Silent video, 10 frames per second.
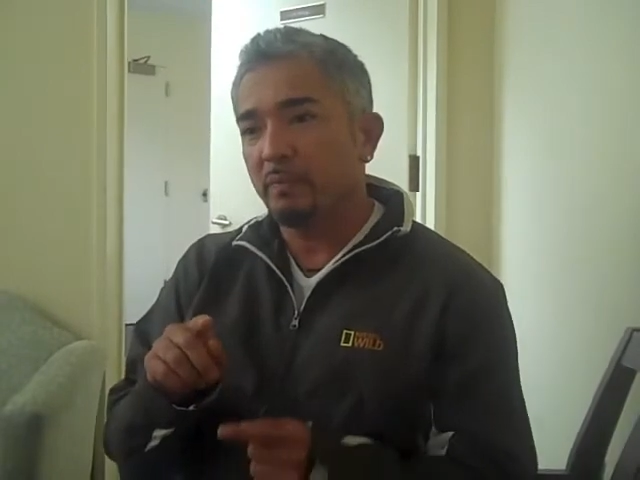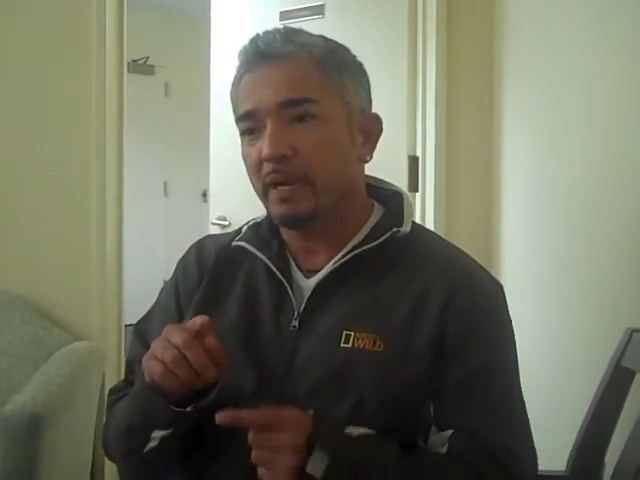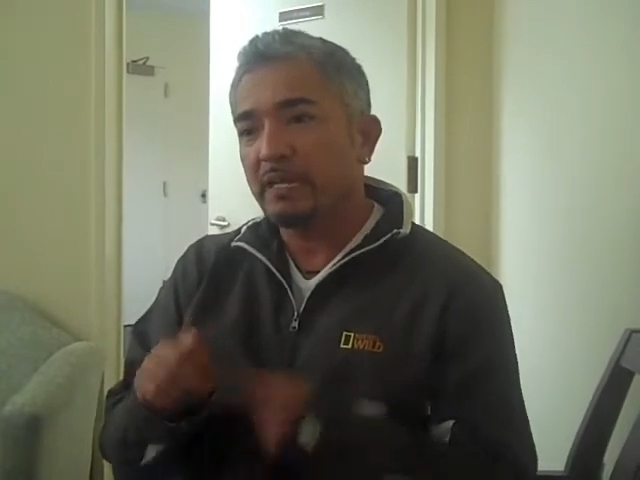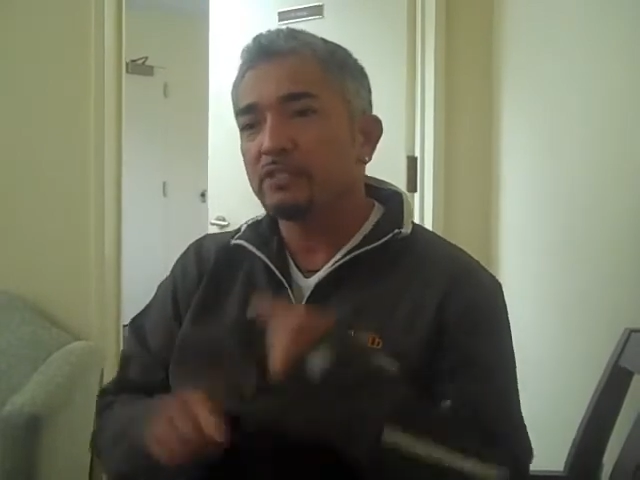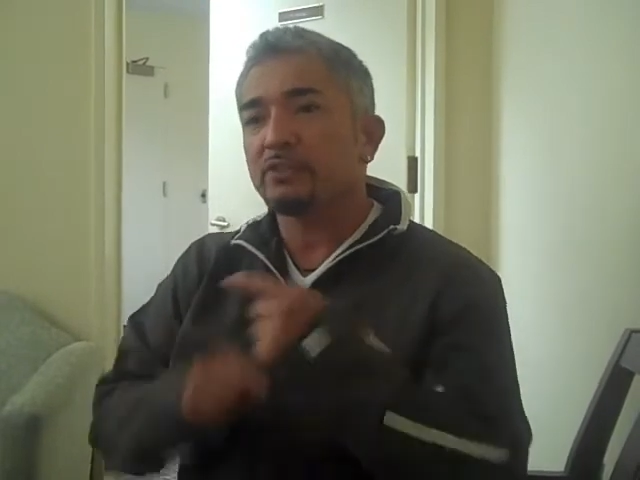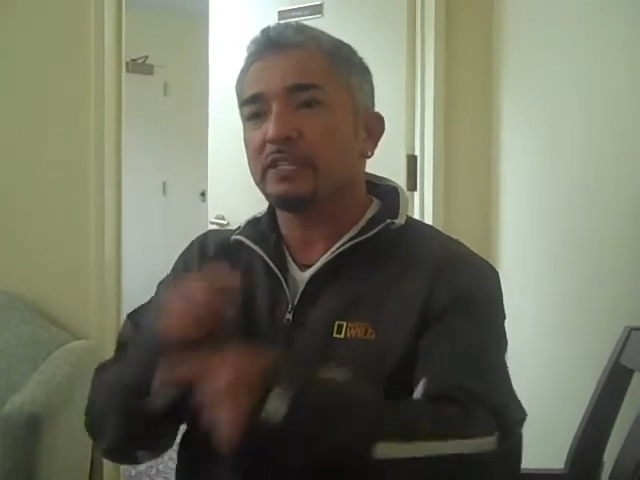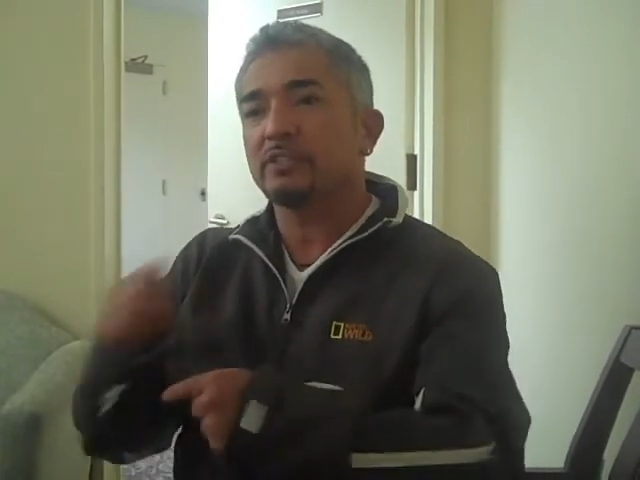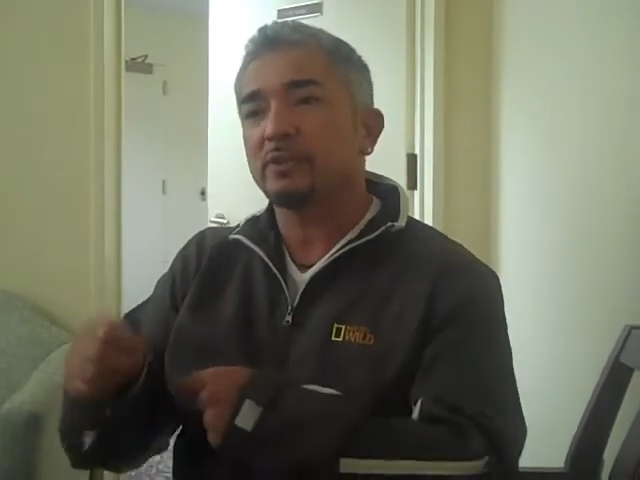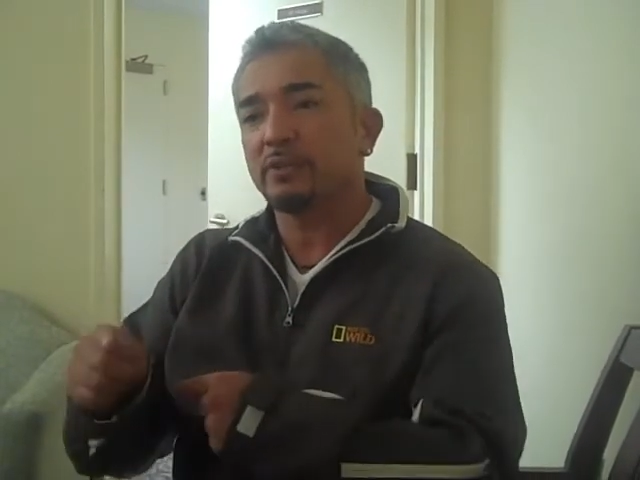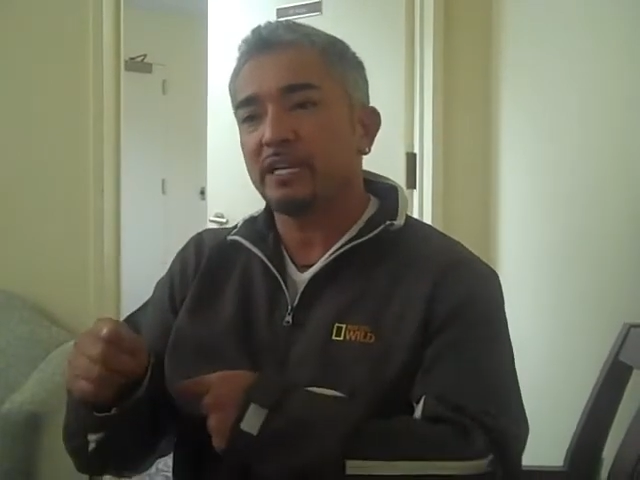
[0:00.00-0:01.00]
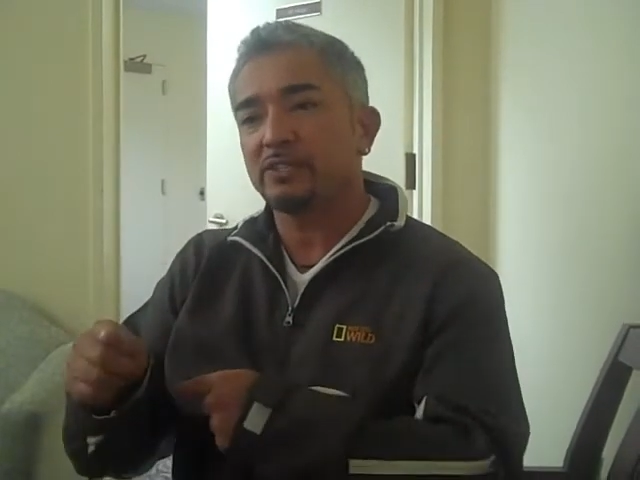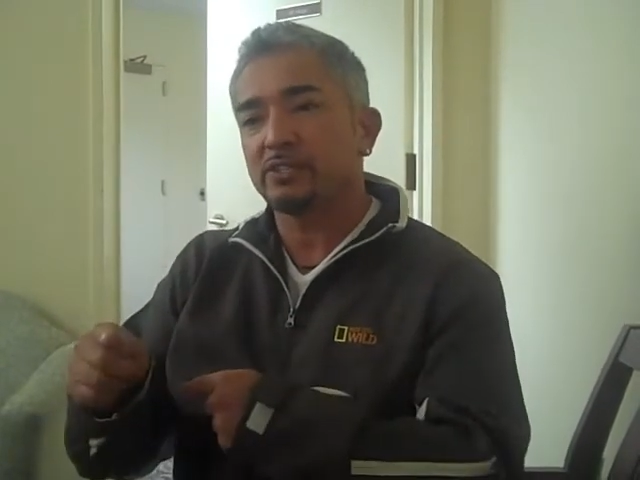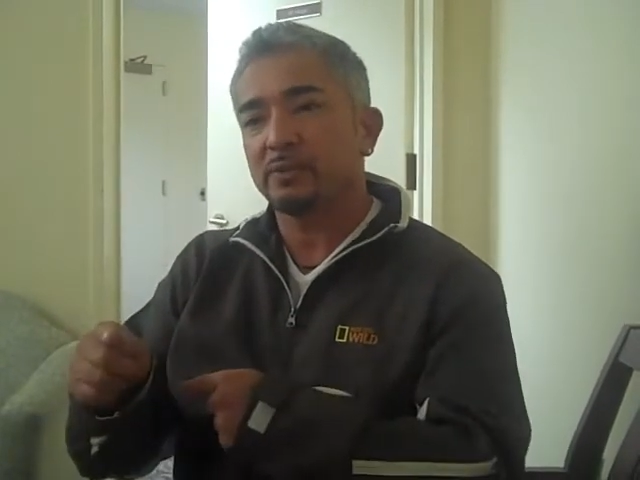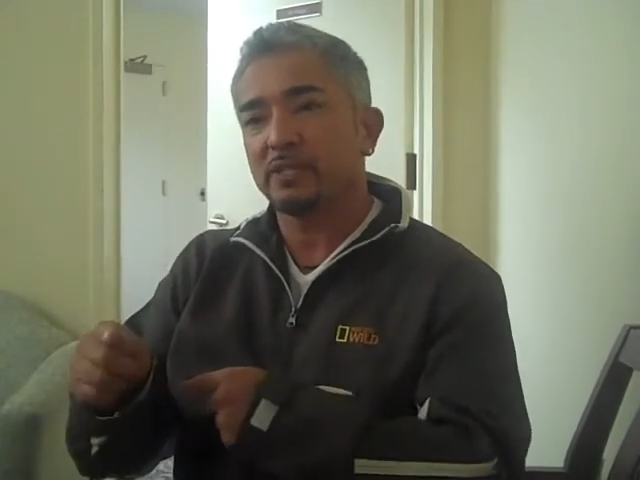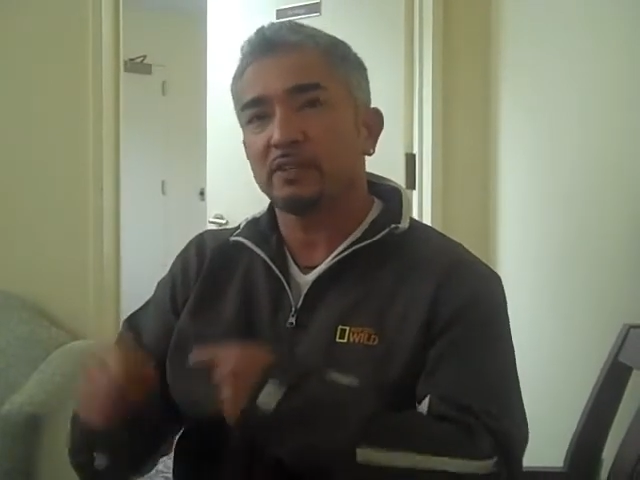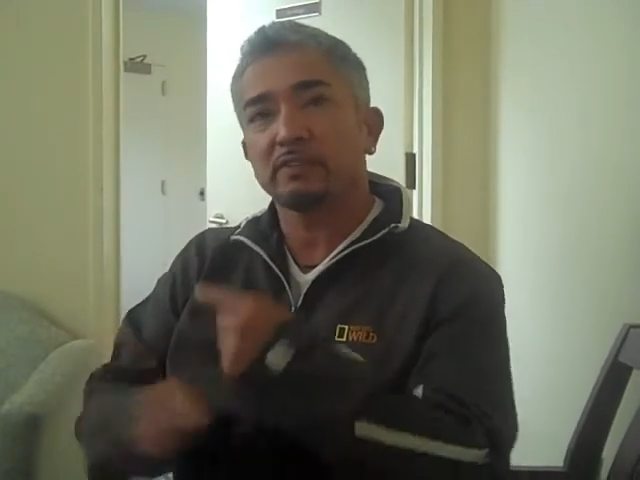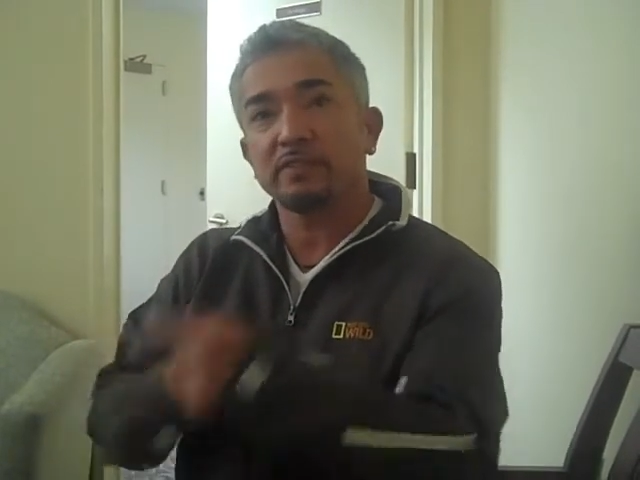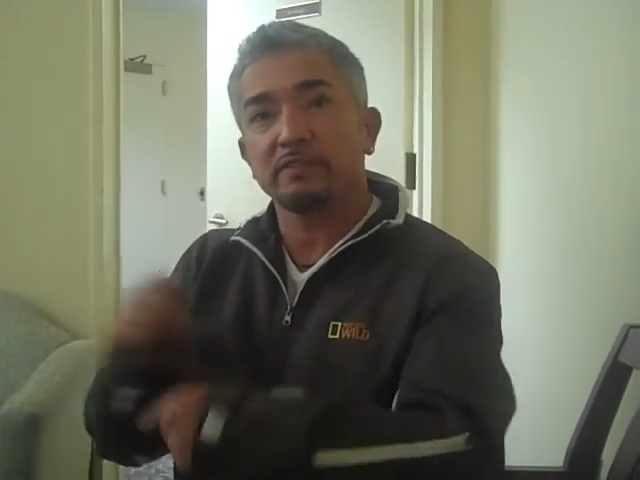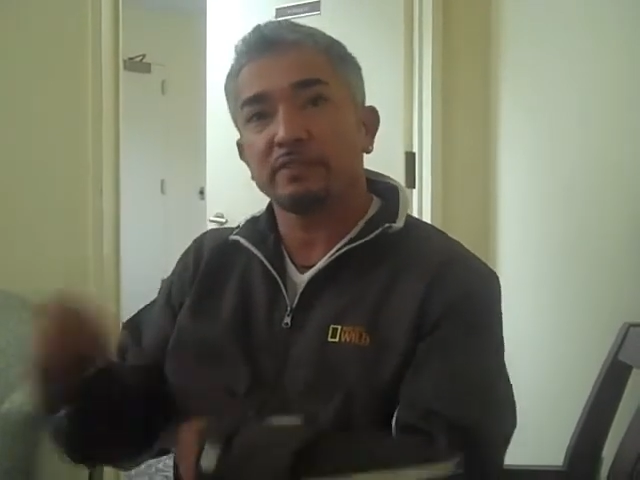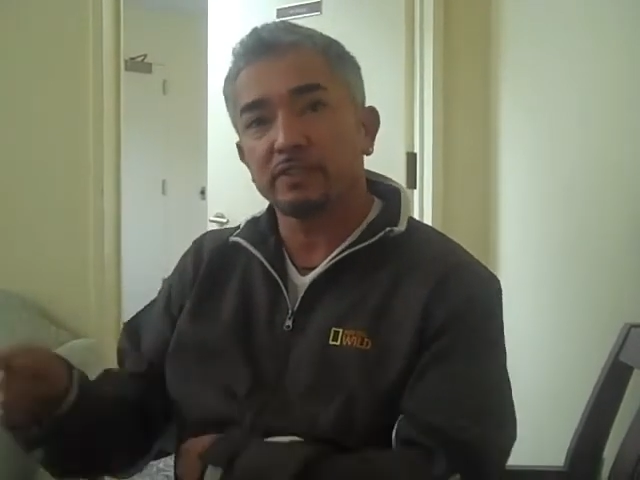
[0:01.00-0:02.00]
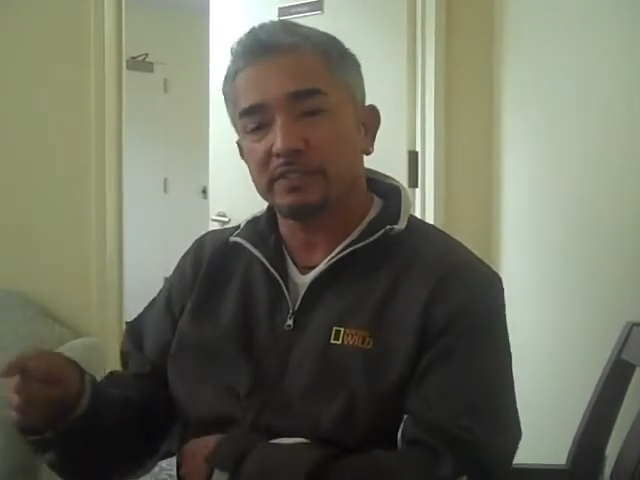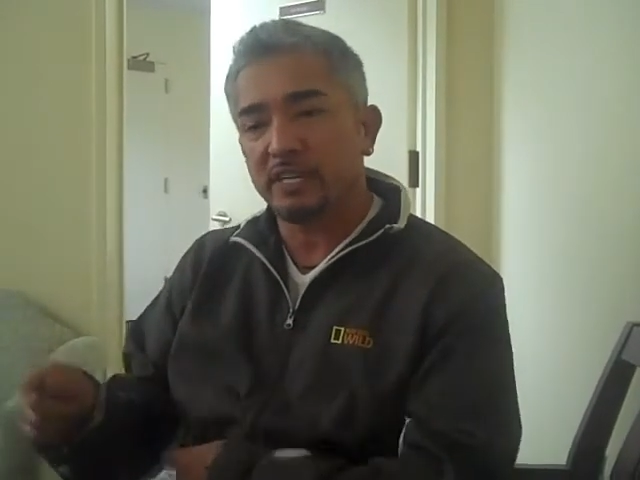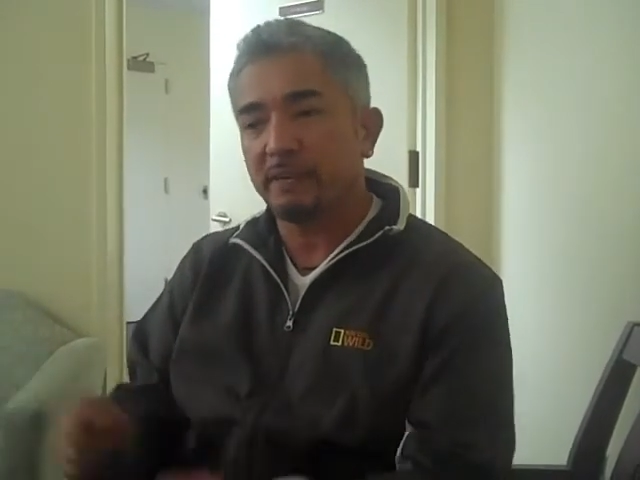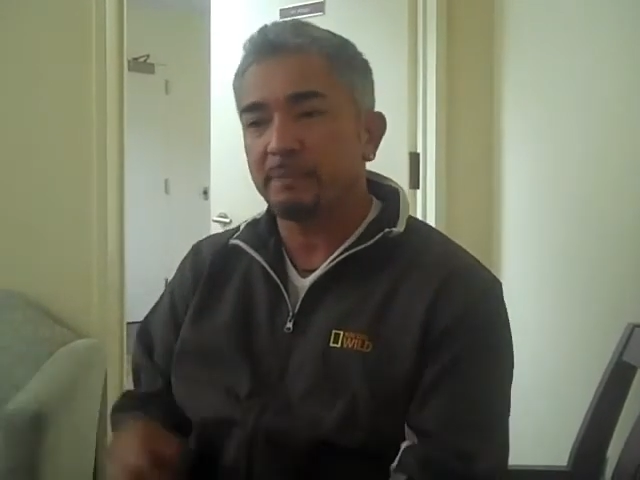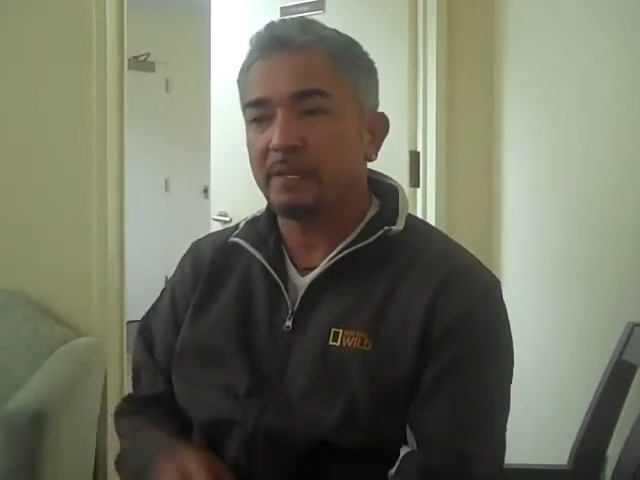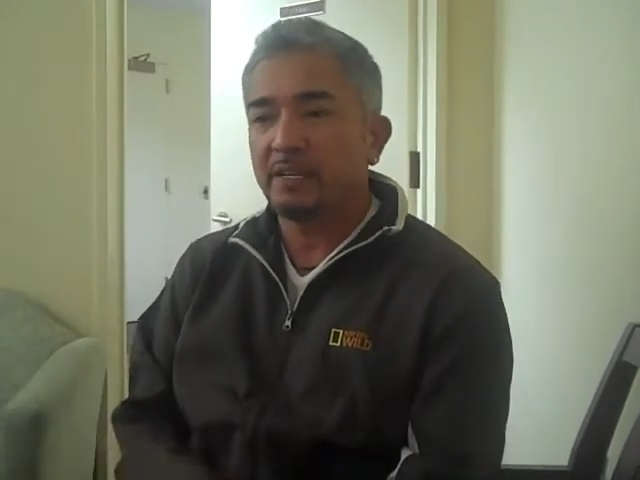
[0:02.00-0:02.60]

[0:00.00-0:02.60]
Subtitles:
entering into a relationship with a dog for the first time,